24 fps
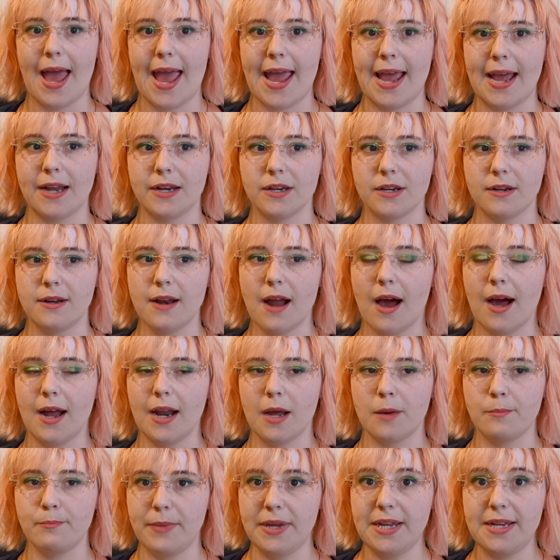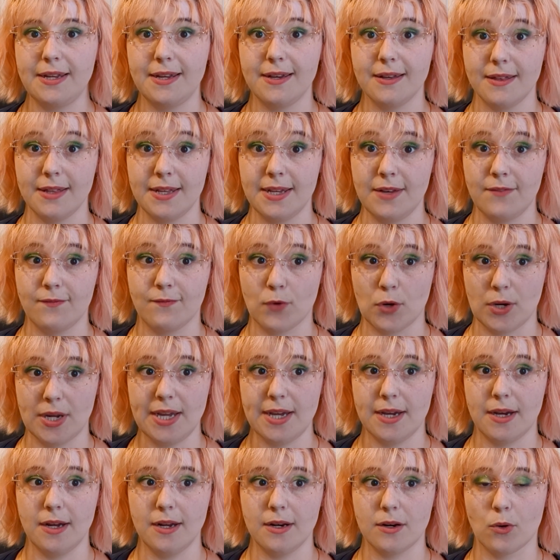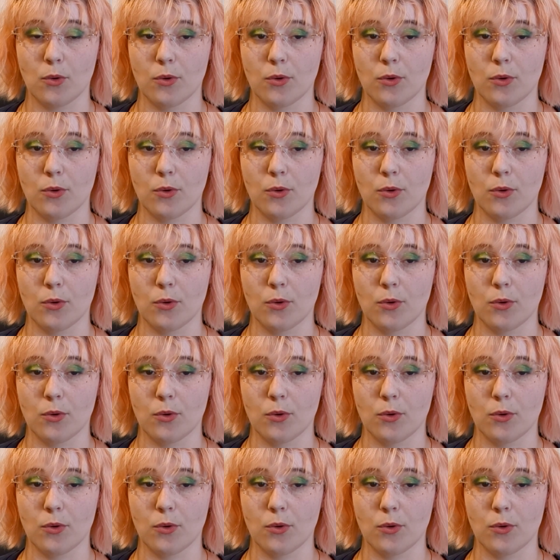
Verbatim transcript: and did not immediately forget